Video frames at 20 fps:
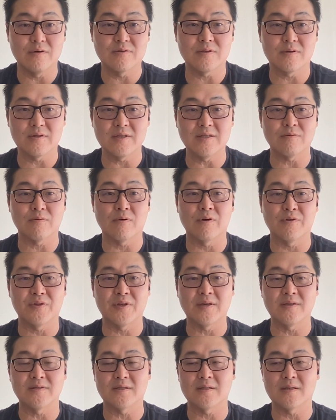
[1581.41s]
So these are all
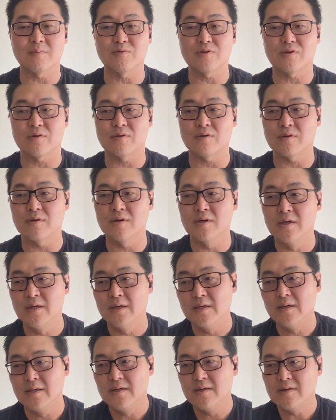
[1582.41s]
things that I'm sure
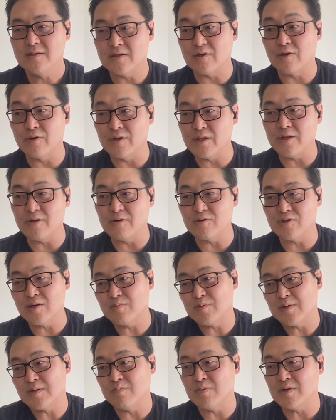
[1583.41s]
security
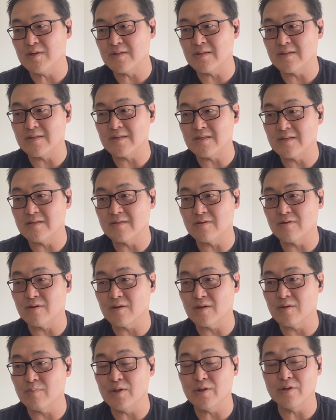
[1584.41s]
leaderships and businesses are
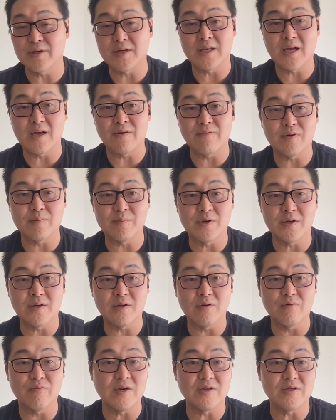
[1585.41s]
going to be looking at from
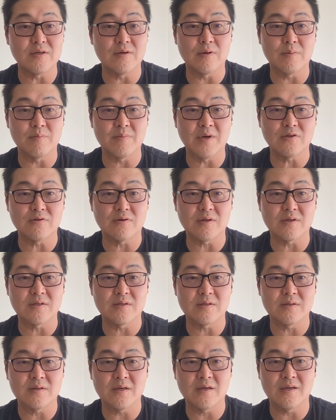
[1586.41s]
a ratio and
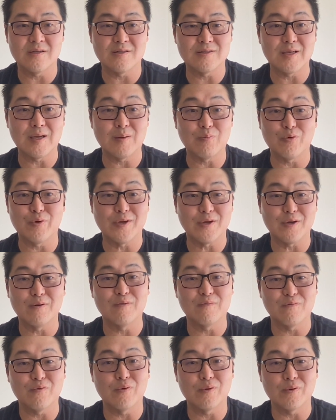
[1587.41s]
metrics standpoint
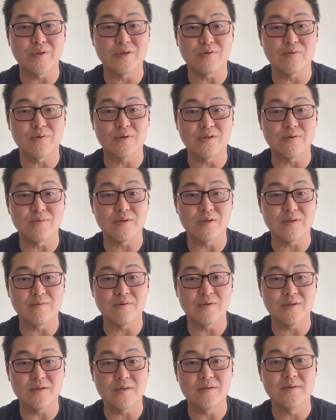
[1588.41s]
going forward in
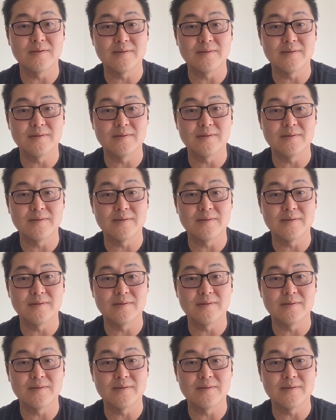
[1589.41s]
2023.